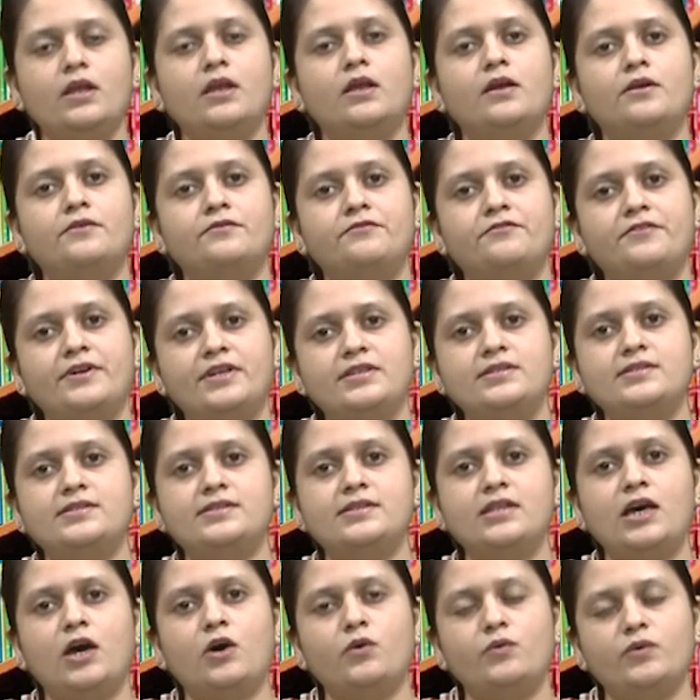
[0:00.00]
Friends,
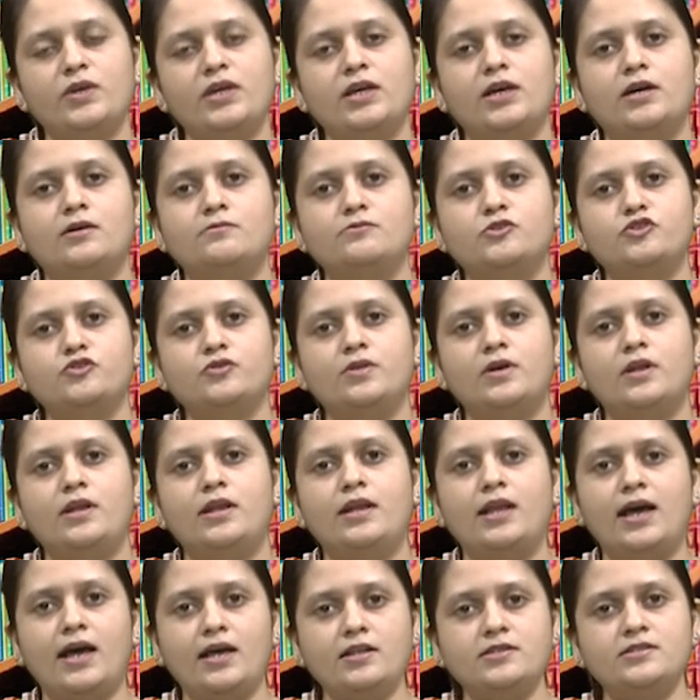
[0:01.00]
now we come to the
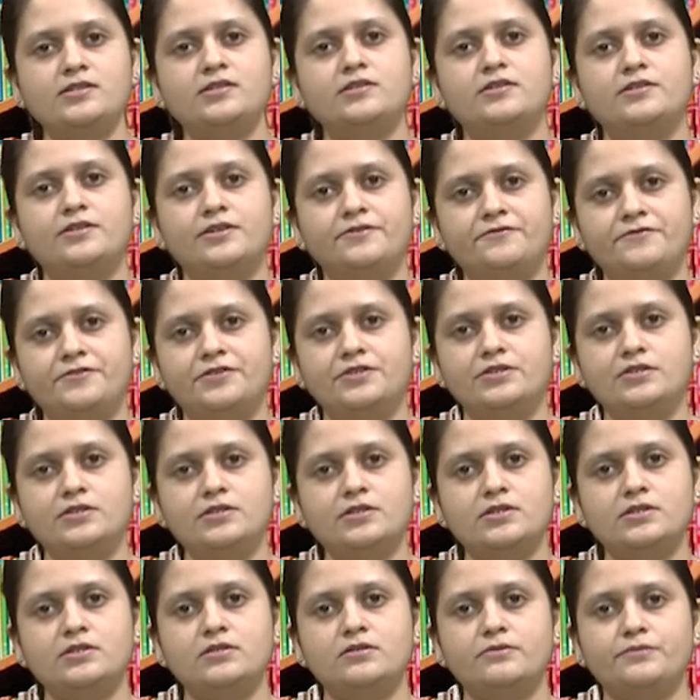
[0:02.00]
last
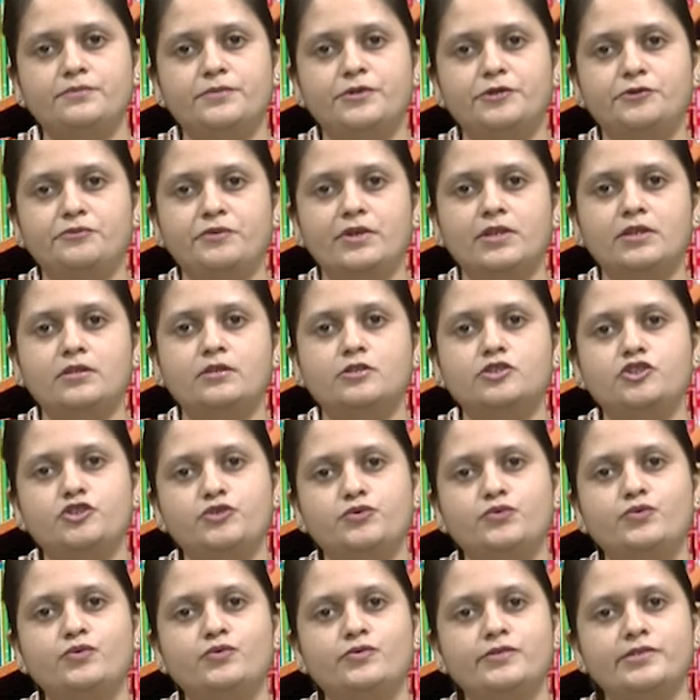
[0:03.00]
difference between the
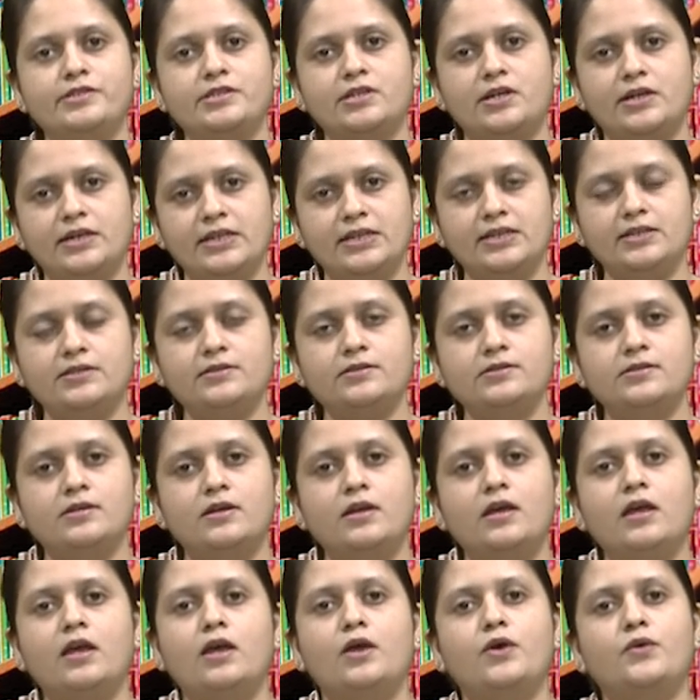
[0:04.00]
two studies,
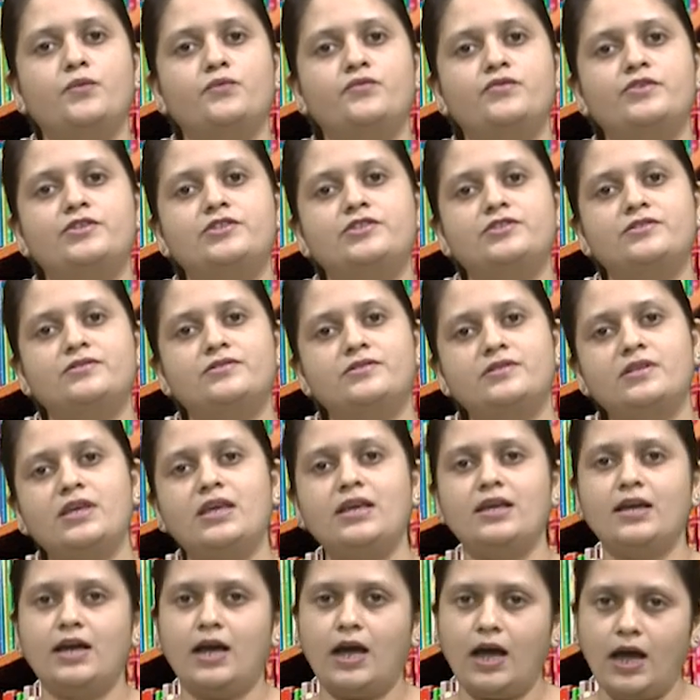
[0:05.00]
which is the
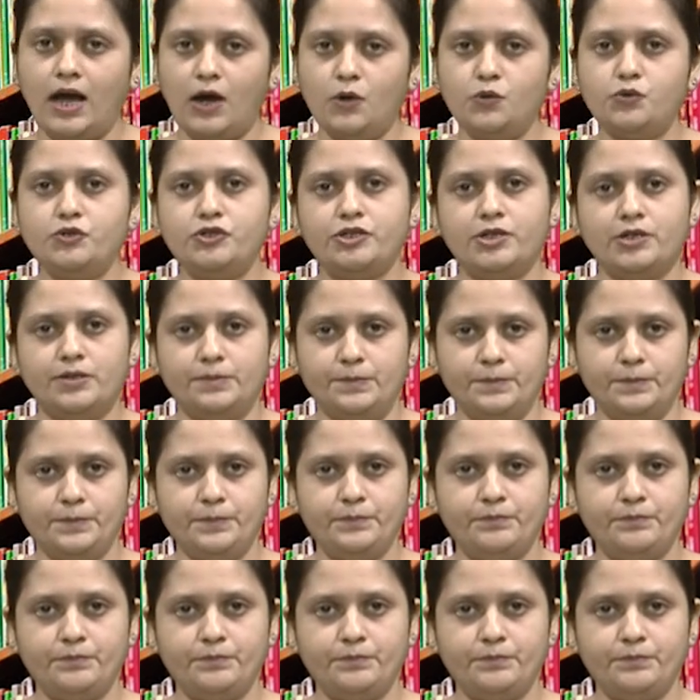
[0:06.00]
outcome.